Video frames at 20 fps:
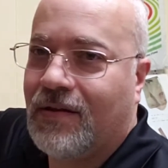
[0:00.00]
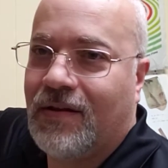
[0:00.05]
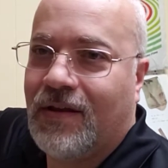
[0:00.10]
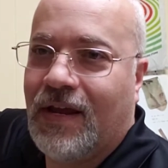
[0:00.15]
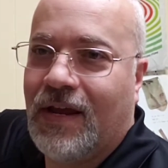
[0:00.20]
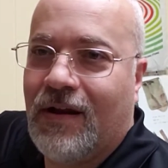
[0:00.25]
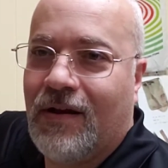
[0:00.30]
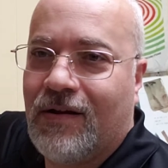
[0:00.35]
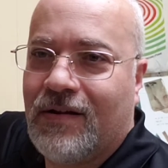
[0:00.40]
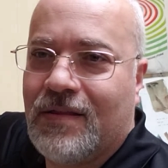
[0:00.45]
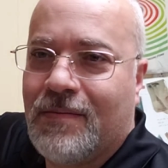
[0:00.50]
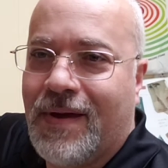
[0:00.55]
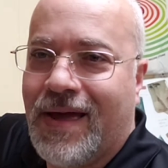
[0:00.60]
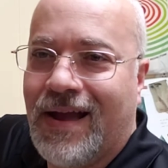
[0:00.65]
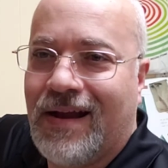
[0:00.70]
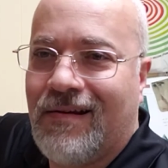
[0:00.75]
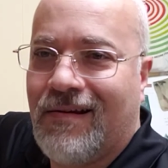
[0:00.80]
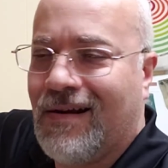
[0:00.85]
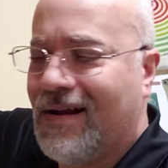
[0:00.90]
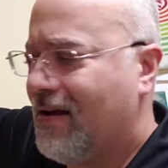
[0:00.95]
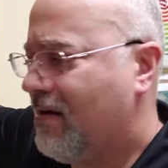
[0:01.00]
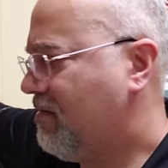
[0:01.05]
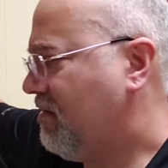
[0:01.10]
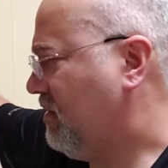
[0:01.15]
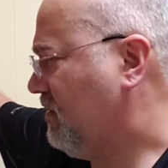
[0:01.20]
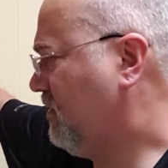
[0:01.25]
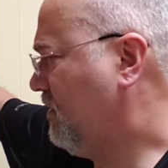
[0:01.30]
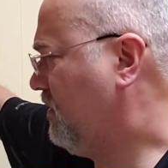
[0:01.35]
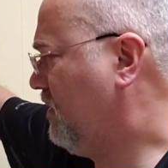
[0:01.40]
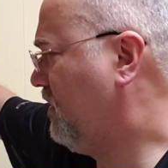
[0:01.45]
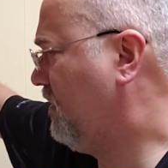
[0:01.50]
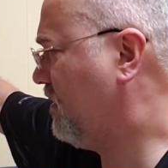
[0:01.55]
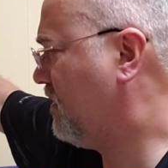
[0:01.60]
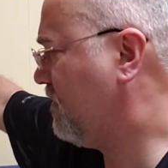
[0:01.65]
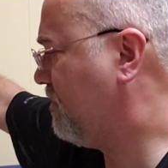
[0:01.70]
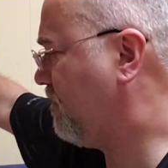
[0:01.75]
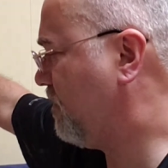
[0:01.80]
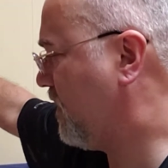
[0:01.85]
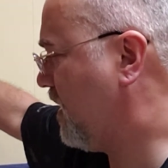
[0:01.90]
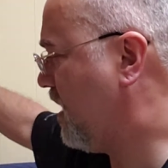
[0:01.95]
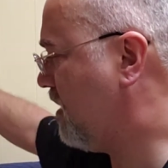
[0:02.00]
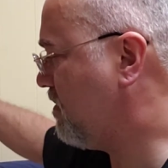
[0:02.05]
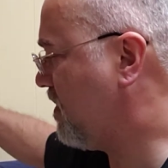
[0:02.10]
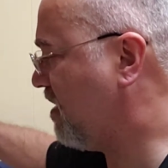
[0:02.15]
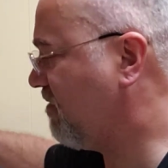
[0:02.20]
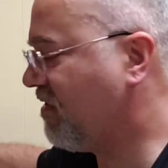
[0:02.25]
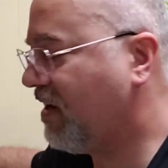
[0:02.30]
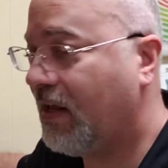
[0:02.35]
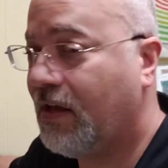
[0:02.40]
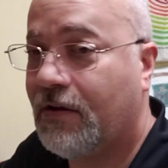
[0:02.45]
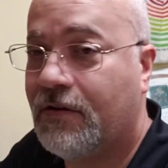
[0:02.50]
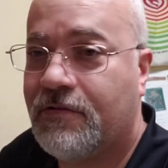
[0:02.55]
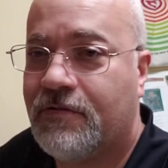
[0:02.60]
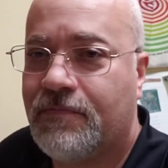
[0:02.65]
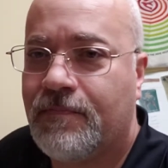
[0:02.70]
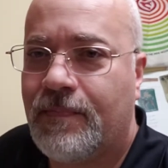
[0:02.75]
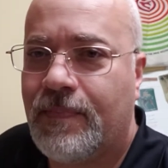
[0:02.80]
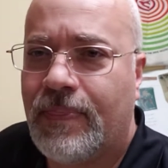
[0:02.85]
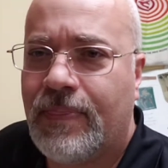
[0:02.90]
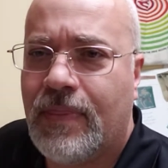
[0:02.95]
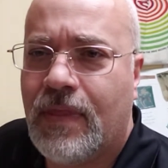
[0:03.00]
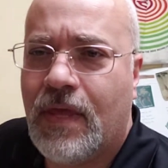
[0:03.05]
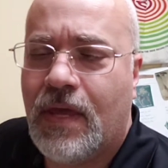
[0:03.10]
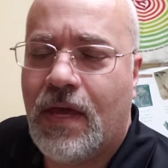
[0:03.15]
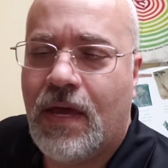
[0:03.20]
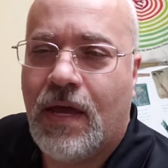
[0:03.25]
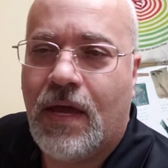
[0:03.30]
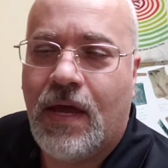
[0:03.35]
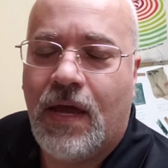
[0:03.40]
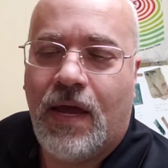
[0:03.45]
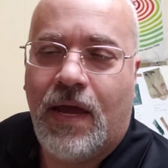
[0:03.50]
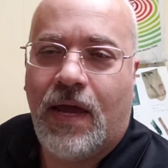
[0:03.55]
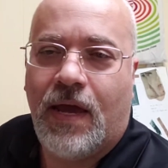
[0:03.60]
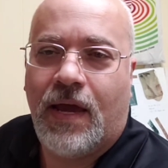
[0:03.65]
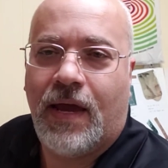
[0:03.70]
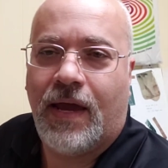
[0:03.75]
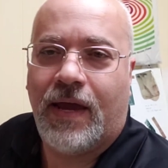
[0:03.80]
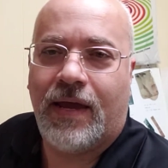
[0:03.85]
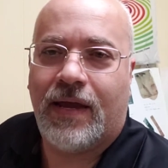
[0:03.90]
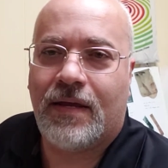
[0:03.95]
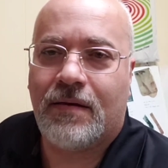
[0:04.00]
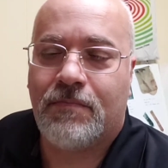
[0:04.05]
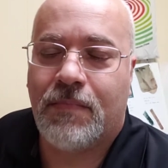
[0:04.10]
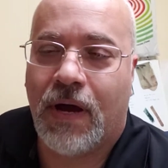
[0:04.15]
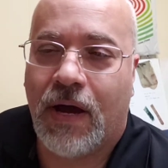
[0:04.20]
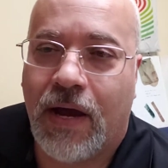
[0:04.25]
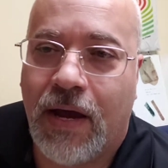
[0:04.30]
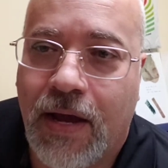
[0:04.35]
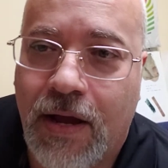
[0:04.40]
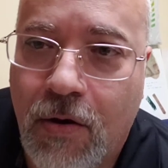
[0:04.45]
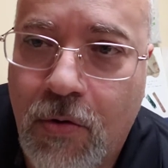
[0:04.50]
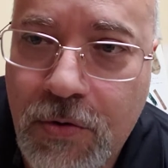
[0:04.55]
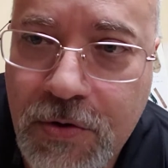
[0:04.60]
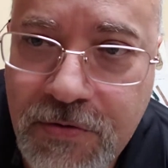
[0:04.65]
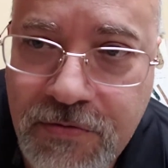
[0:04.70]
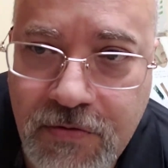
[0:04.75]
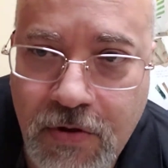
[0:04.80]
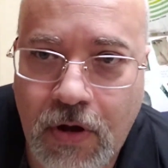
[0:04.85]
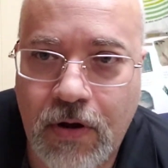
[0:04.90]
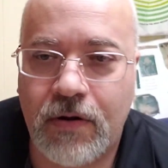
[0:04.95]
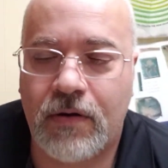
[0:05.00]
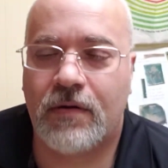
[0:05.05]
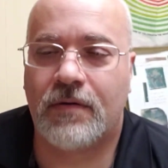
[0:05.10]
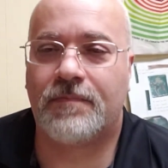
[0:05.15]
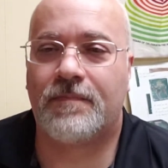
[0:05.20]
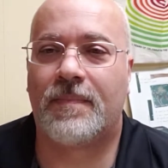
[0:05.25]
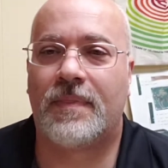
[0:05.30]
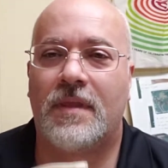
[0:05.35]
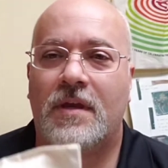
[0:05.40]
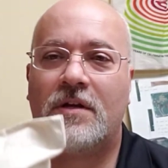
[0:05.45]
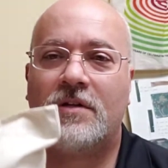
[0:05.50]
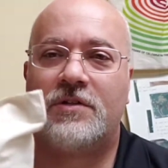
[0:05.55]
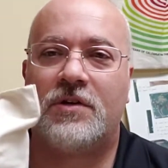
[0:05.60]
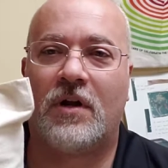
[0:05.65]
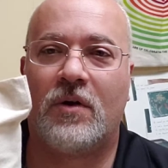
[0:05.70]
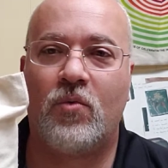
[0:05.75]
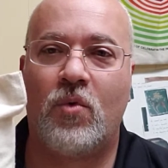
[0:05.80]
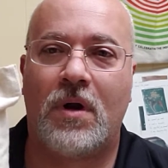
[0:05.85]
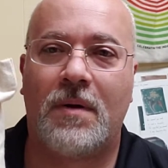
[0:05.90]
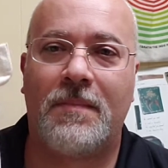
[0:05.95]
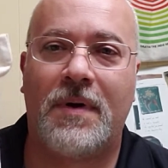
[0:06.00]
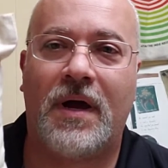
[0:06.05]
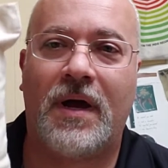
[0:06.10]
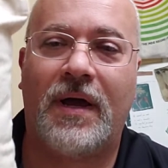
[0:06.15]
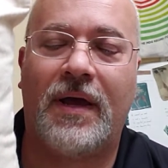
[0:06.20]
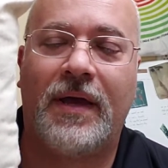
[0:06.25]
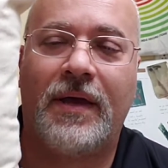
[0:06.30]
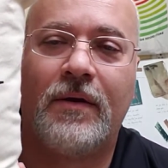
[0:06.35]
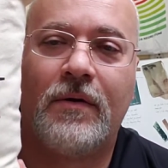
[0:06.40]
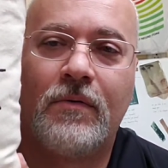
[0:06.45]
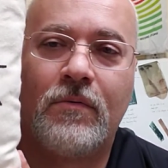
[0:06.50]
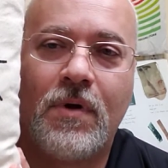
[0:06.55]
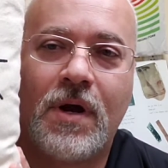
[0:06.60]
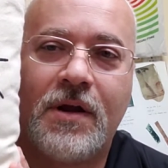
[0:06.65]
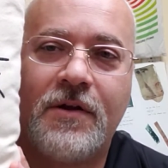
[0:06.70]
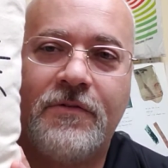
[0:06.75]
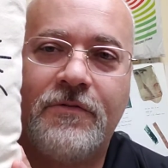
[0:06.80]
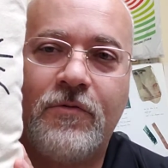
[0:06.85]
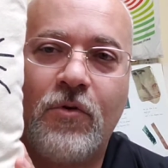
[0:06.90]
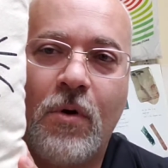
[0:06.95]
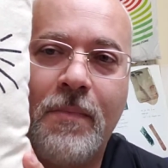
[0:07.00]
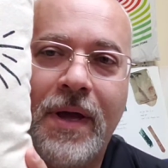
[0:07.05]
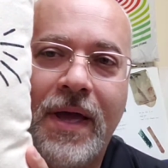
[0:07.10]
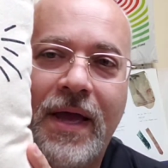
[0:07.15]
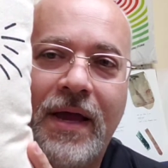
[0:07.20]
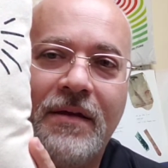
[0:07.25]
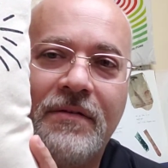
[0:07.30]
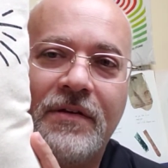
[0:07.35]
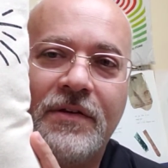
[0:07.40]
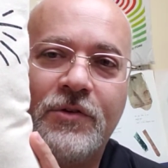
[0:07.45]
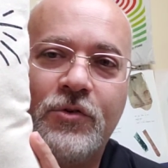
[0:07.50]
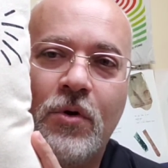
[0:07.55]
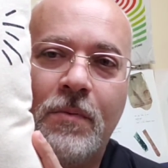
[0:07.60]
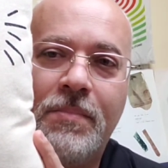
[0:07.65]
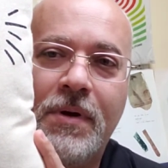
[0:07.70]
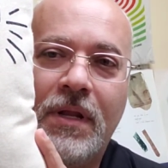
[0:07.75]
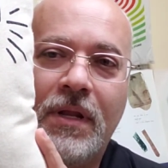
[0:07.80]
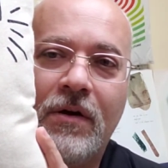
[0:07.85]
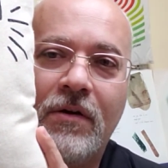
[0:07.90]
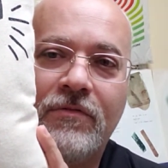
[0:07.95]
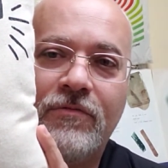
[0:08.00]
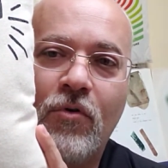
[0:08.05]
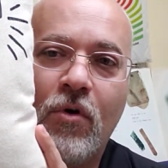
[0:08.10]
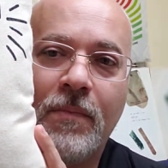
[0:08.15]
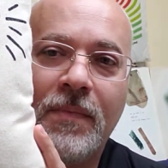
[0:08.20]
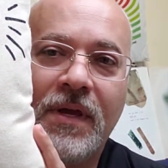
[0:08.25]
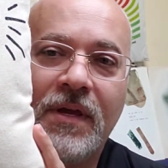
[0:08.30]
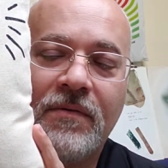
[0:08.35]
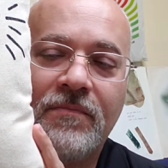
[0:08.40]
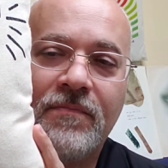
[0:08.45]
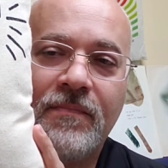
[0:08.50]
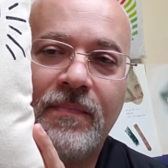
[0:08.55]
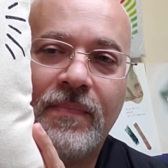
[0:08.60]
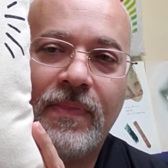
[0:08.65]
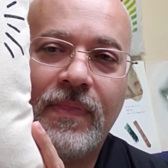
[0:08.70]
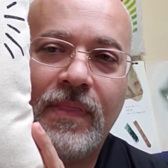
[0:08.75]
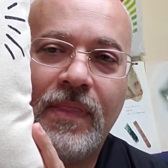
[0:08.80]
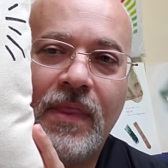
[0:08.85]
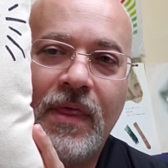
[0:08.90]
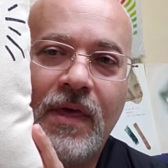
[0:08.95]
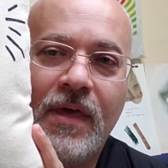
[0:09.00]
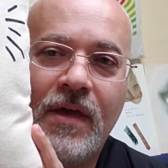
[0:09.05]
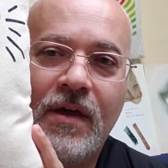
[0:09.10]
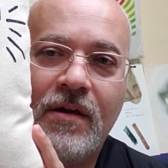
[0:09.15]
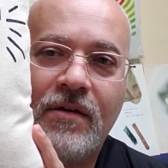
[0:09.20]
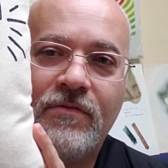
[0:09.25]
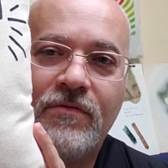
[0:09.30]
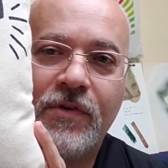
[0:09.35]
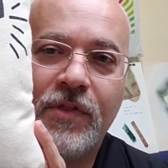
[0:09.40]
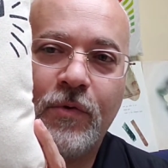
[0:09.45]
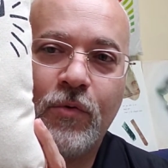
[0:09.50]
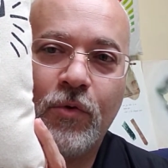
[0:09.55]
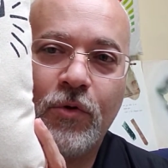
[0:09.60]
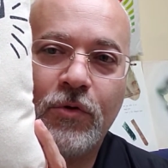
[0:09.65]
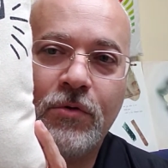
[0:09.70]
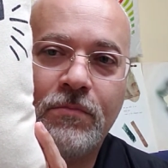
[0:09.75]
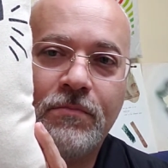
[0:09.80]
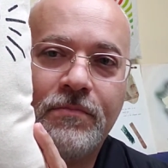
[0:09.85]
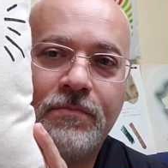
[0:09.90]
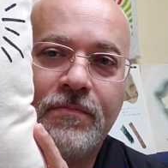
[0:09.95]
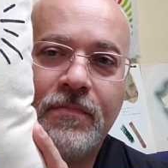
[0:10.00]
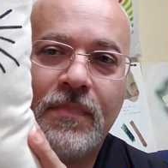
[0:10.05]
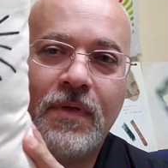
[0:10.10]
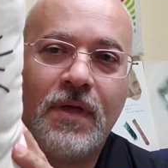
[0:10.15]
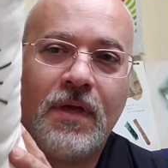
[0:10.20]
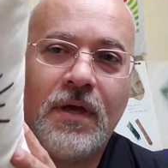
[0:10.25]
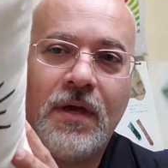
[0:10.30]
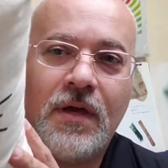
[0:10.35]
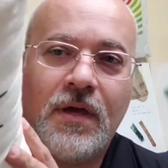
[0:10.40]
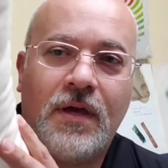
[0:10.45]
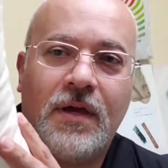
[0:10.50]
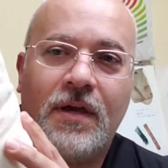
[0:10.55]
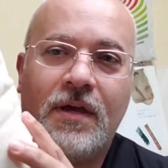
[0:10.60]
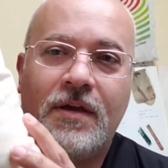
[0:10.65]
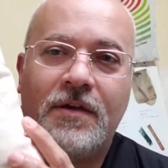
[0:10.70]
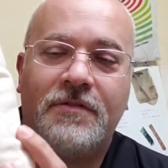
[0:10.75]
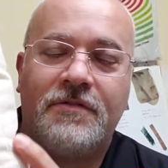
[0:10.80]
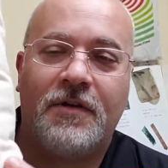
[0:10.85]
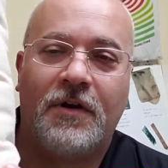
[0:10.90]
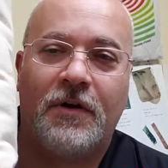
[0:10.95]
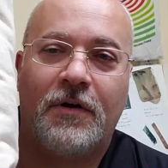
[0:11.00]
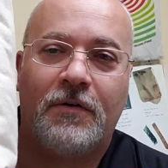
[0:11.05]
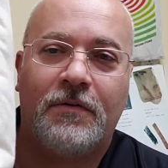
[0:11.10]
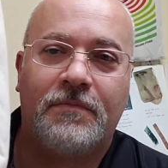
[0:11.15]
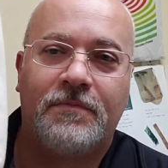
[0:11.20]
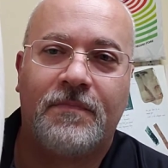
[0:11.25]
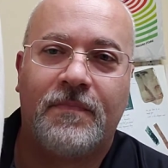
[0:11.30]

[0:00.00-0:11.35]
here in the background in my videos. And my oldest daughter turned one of my record store bags into a pillow for me for the room. So